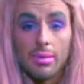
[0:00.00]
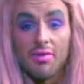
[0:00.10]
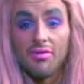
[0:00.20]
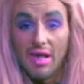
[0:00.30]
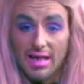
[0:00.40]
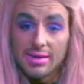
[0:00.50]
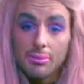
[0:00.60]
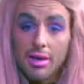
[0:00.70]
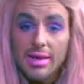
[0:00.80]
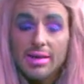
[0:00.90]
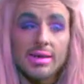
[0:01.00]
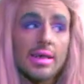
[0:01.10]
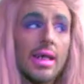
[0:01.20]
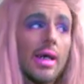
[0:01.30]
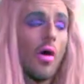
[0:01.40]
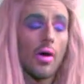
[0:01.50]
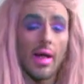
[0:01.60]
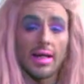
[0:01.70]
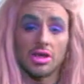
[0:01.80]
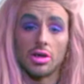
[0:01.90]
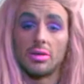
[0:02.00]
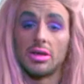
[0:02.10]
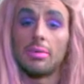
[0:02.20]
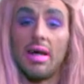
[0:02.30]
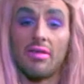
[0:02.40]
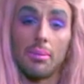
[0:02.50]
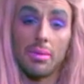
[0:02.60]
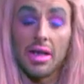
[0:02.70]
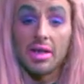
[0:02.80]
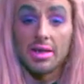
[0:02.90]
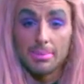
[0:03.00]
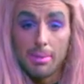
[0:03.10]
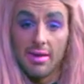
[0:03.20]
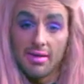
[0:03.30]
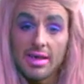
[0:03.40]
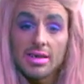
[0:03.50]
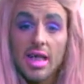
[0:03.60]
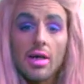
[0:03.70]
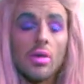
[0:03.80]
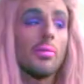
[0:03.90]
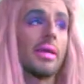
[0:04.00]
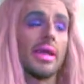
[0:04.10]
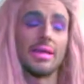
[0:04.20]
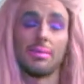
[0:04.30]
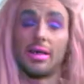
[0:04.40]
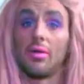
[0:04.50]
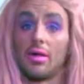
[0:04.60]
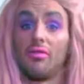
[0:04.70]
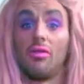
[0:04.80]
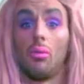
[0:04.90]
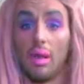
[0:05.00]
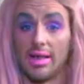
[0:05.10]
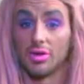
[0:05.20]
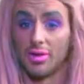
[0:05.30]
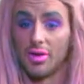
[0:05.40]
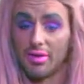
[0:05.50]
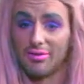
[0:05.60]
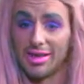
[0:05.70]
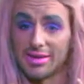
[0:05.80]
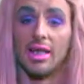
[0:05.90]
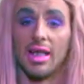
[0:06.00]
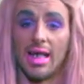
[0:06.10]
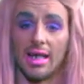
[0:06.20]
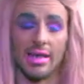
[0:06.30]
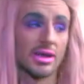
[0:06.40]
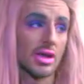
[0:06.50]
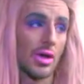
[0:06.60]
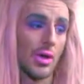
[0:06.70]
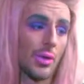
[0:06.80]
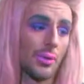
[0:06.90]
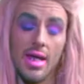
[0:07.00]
be a phantom pregnancy or, like, she could just be having a bloodless period cycle, but that's been going on for way too long if it is. Like, so,